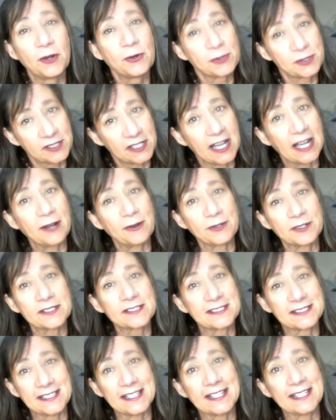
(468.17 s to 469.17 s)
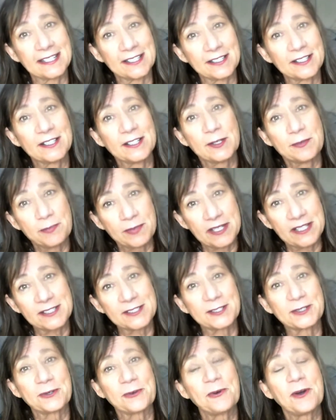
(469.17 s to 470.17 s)
no sound, sitting in
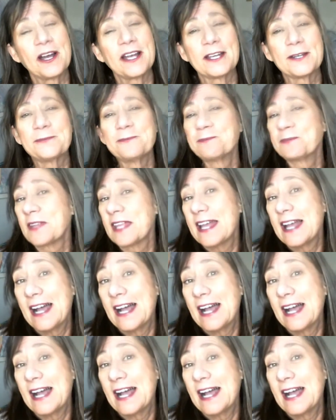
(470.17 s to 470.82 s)
peace and quiet.